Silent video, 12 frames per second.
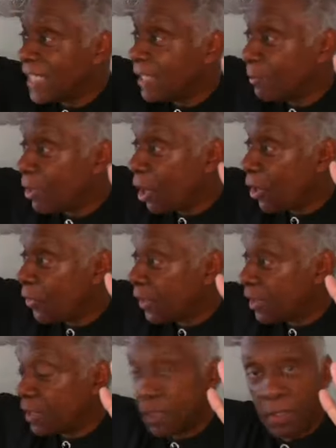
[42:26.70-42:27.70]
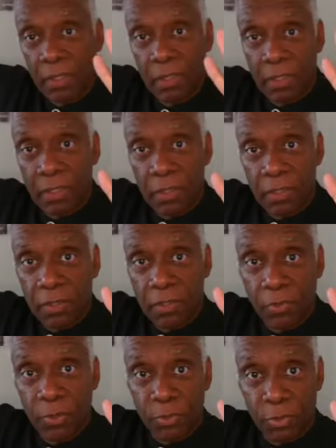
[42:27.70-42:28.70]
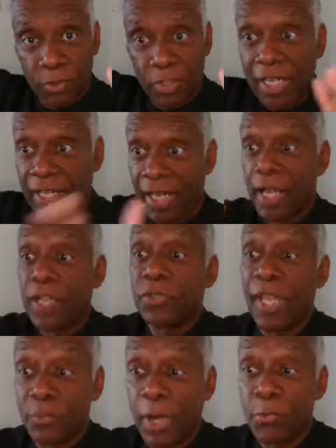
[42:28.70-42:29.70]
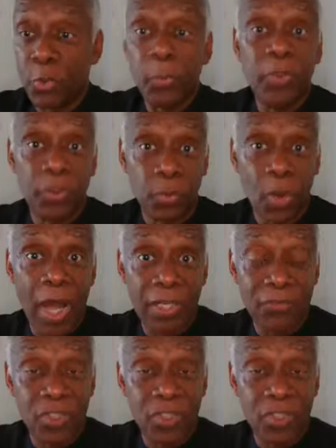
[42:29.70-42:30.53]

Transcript: them in all these scriptures. It's like, so that's why I was doing with the rod of